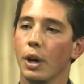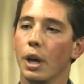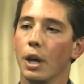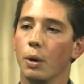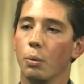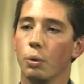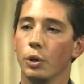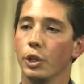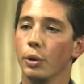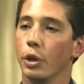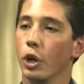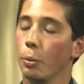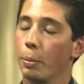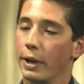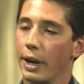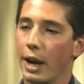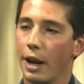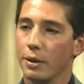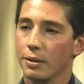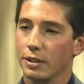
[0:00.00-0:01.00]
Mm. Were you at open
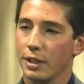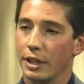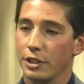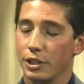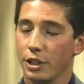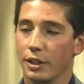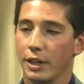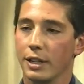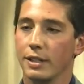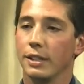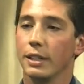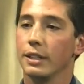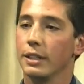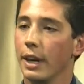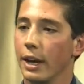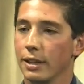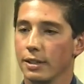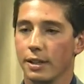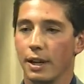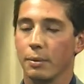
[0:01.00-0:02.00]
house last year? And I said,
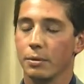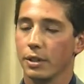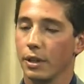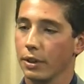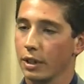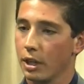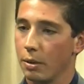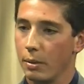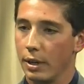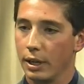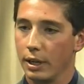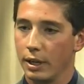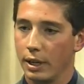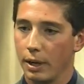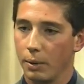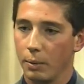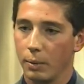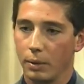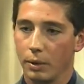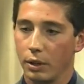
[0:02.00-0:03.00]
yes, I was on the committee and I,
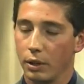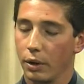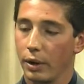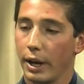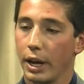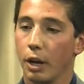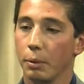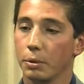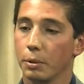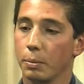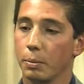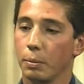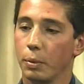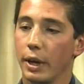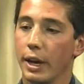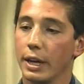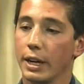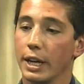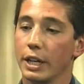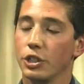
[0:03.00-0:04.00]
you know, I helped
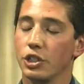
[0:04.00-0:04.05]
plan it.